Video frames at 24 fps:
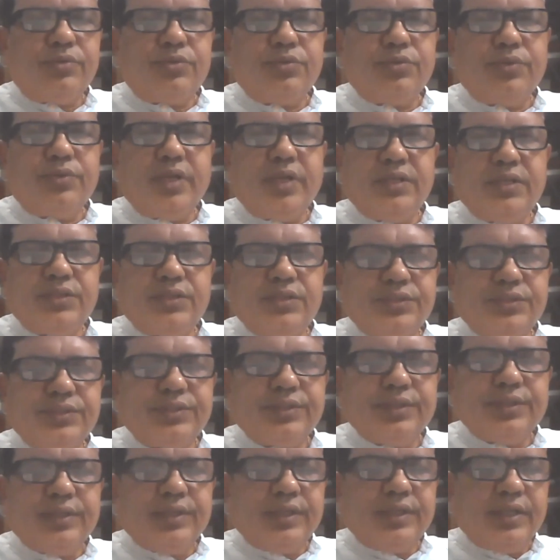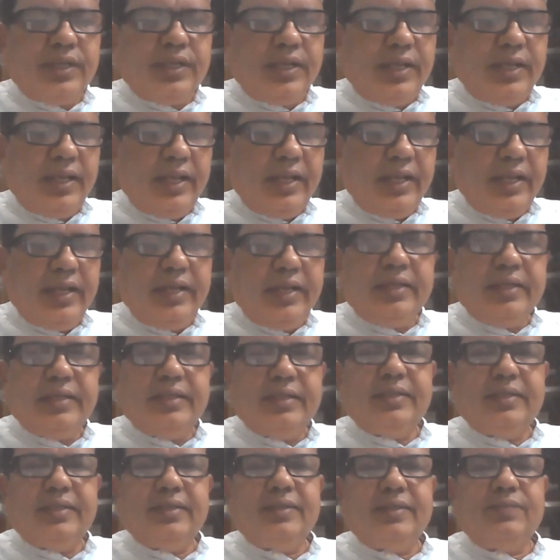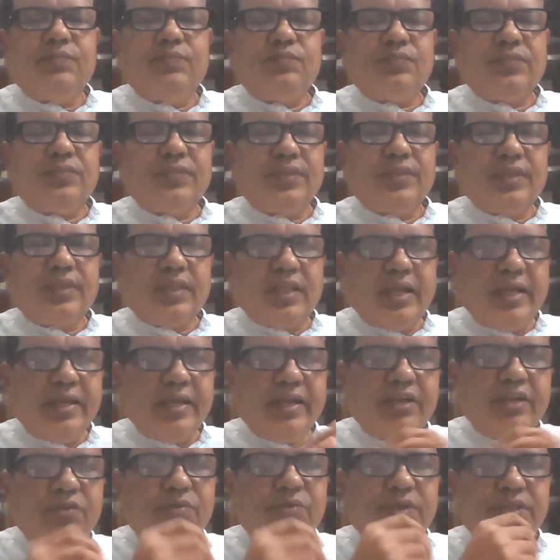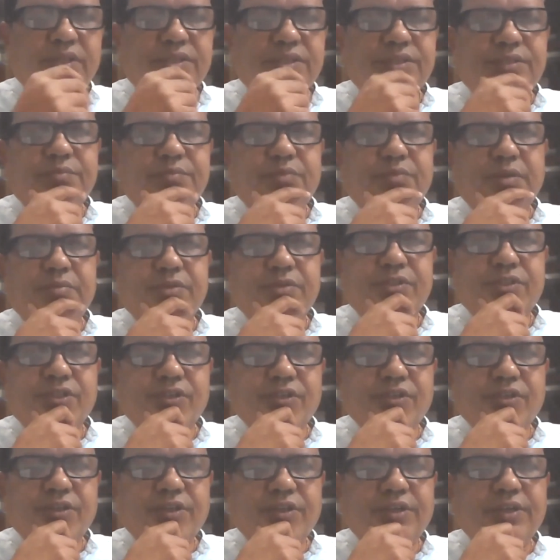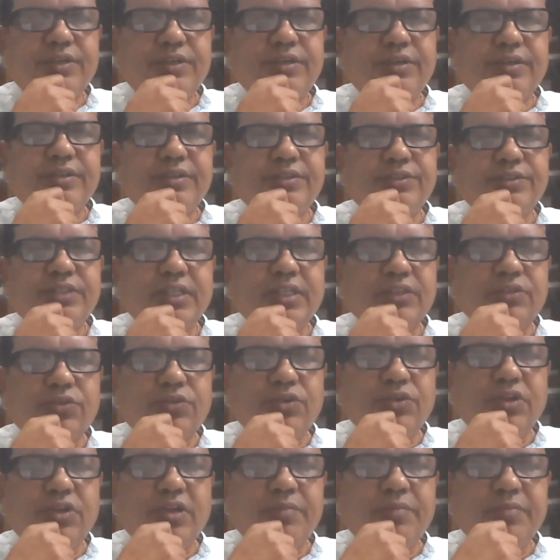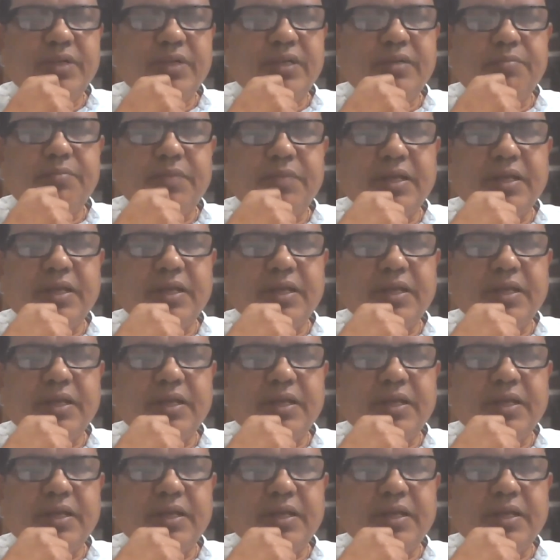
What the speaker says: Suresh. And I request Professor Chathukulam and